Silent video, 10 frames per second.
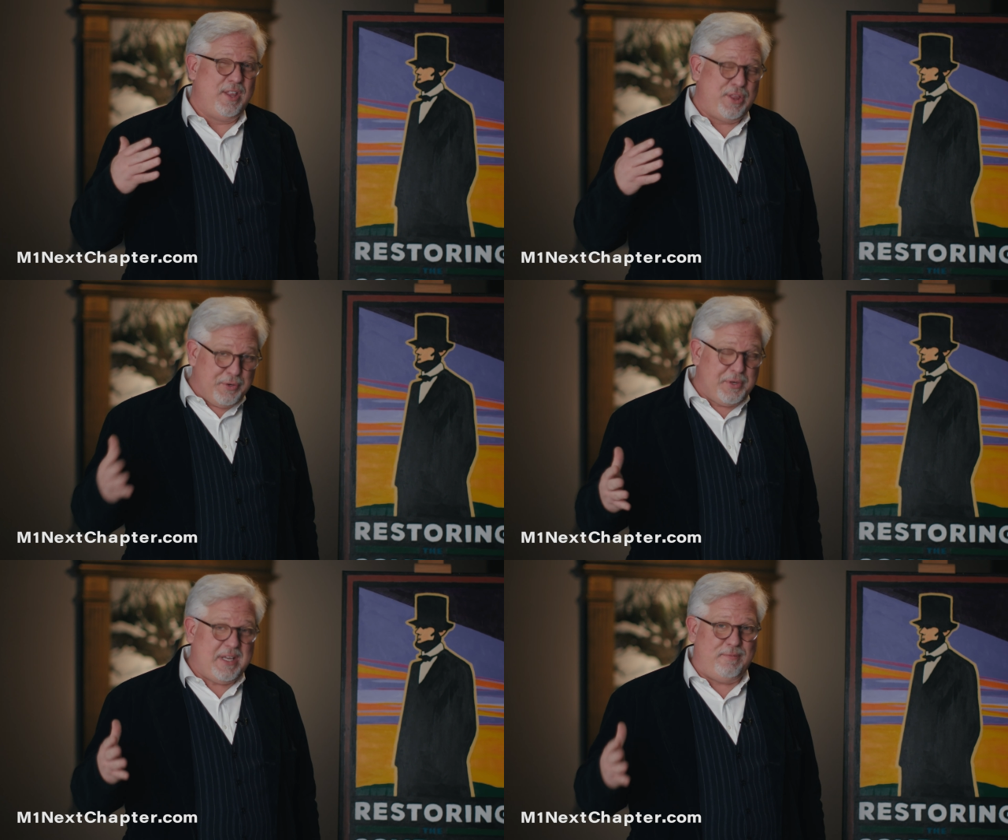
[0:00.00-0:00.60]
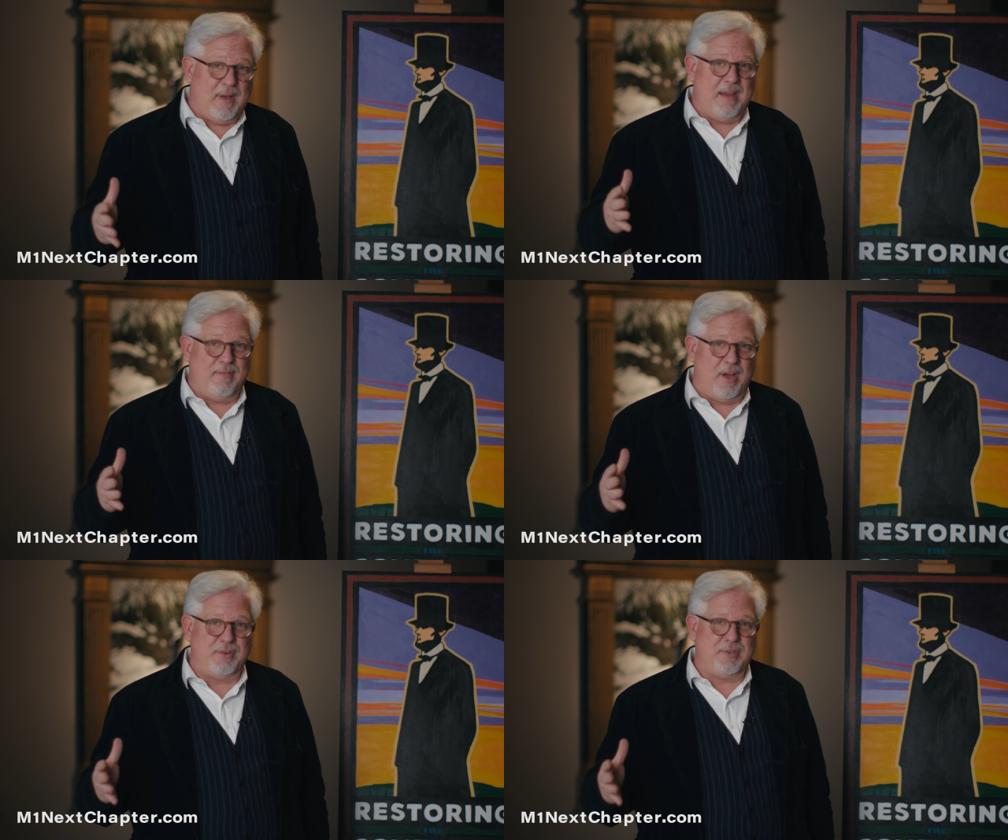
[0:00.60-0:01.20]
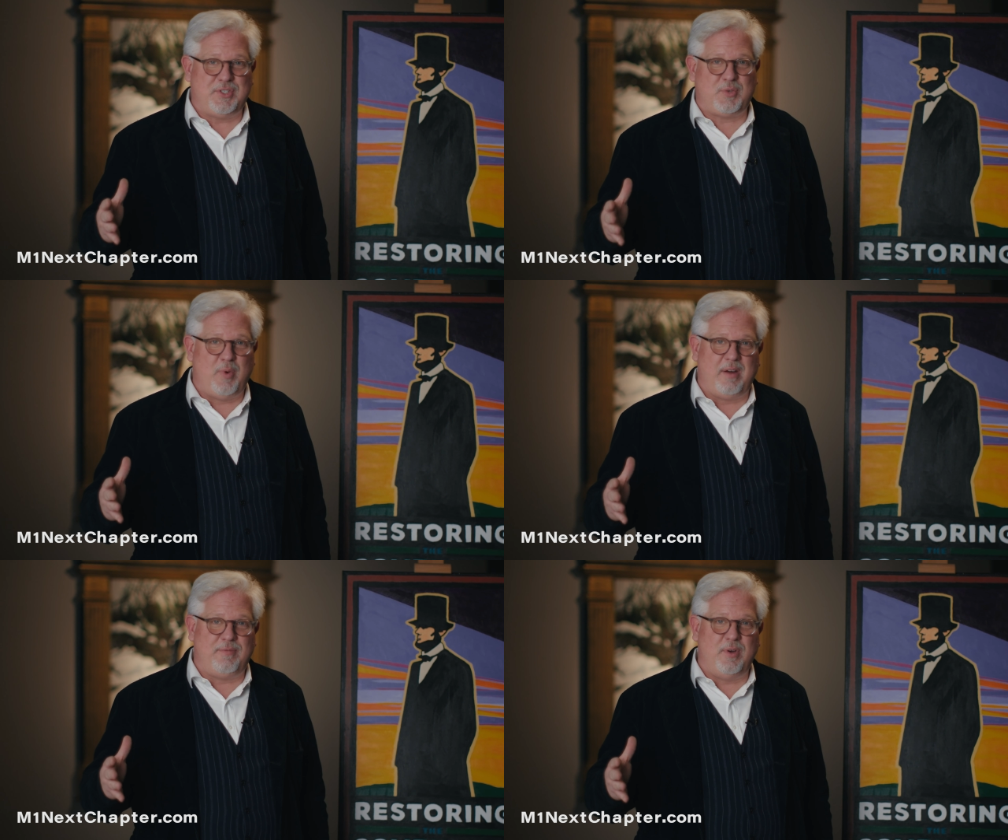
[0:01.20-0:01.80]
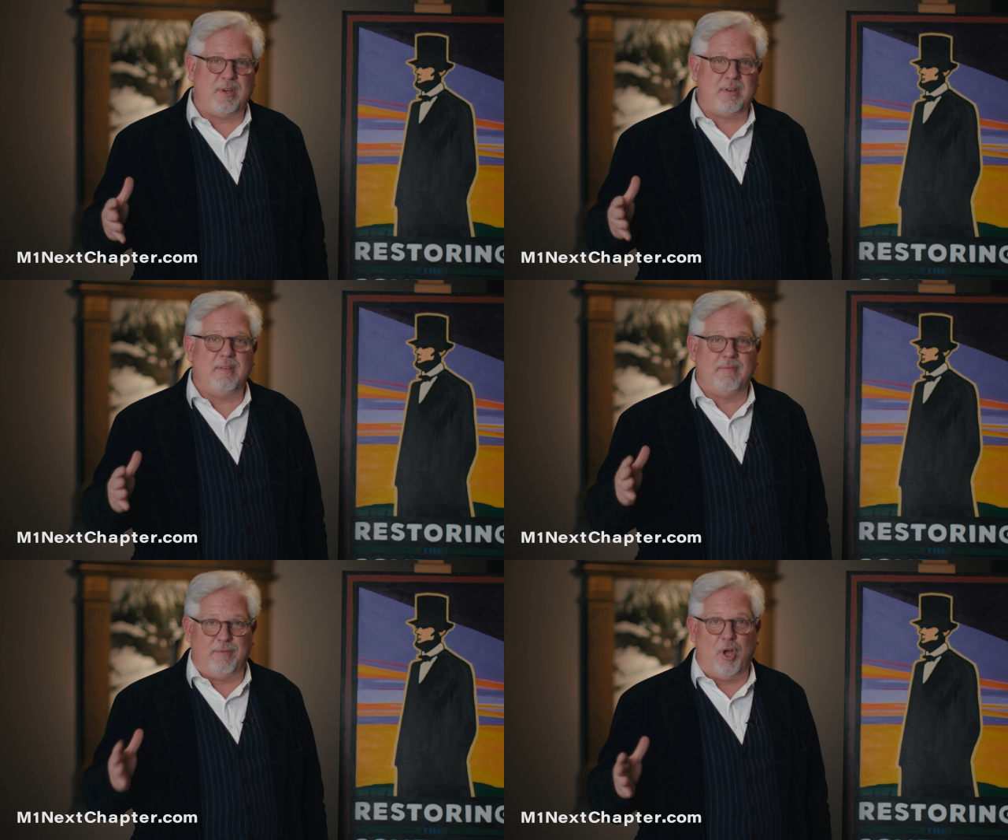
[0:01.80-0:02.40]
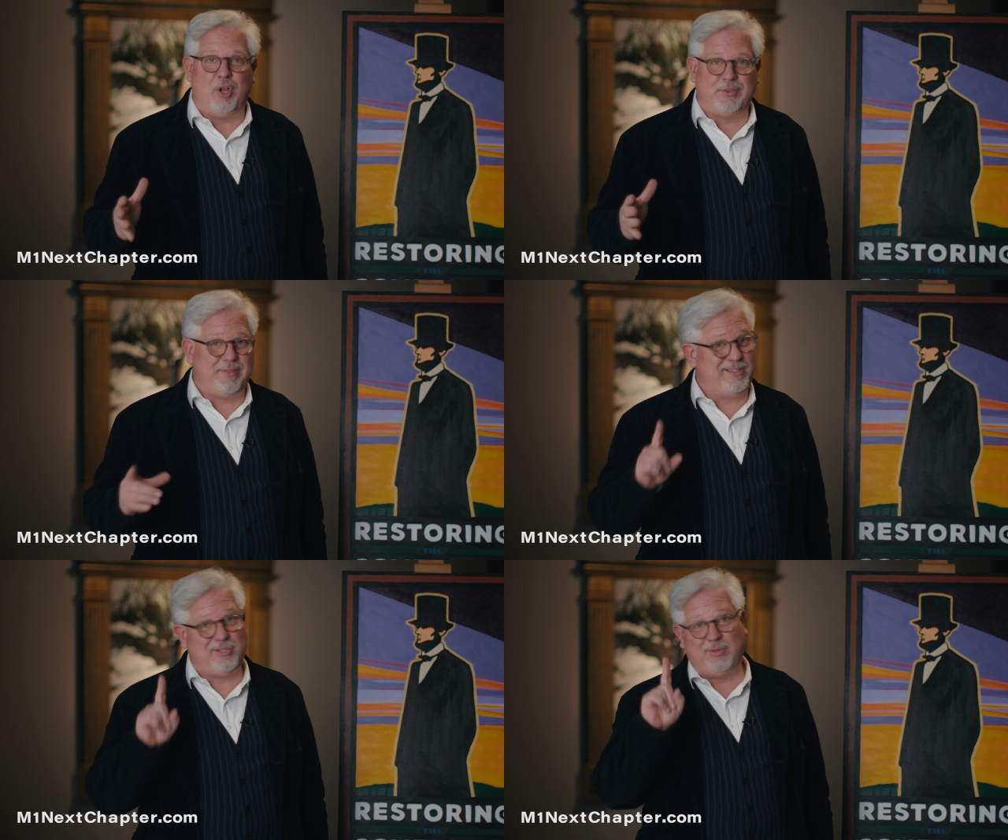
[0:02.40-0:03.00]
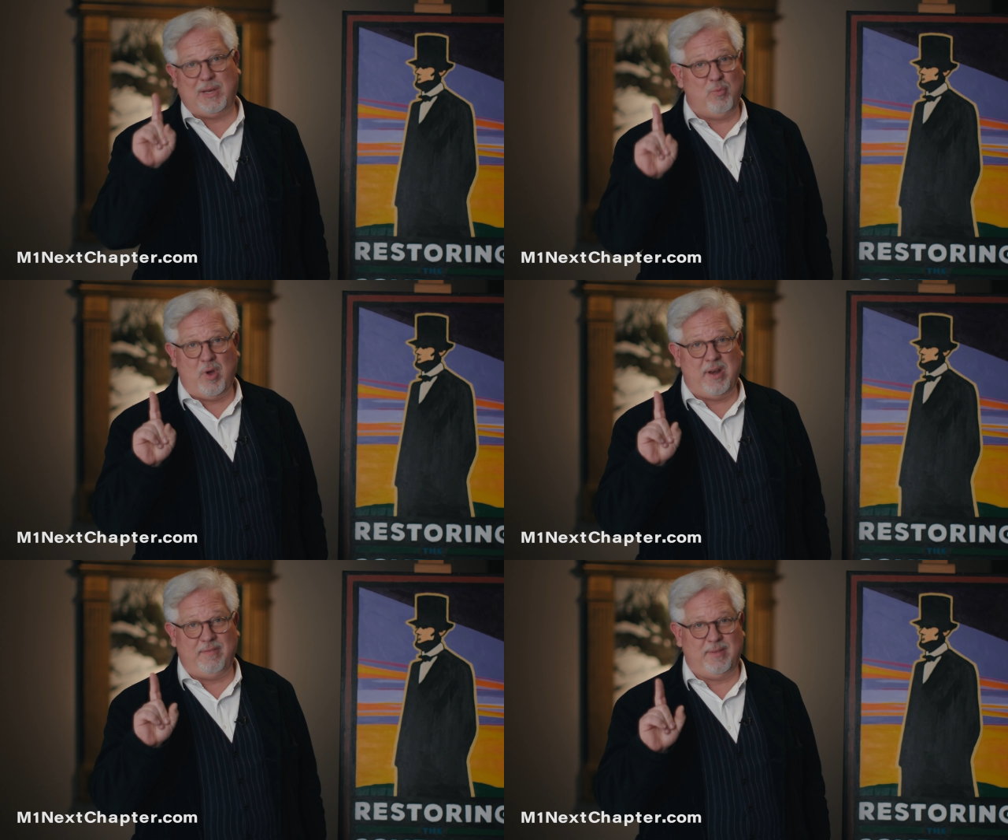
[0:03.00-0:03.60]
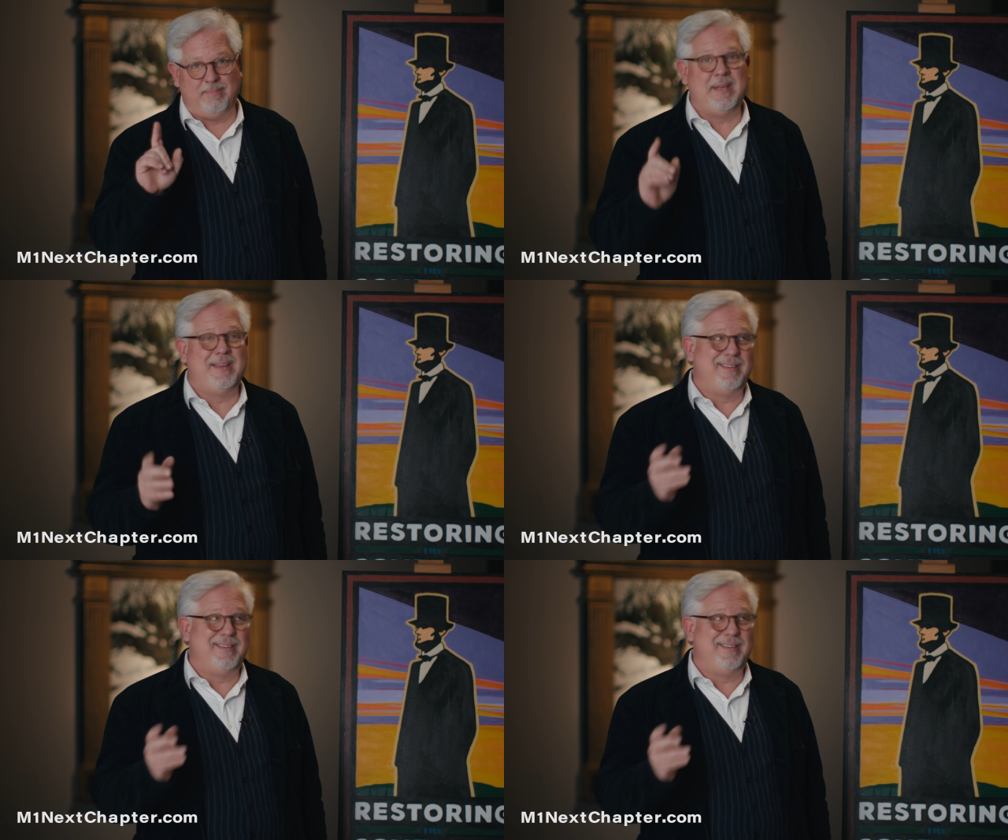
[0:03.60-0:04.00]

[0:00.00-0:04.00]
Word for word: 3,500 square foot vault. That's only one of them.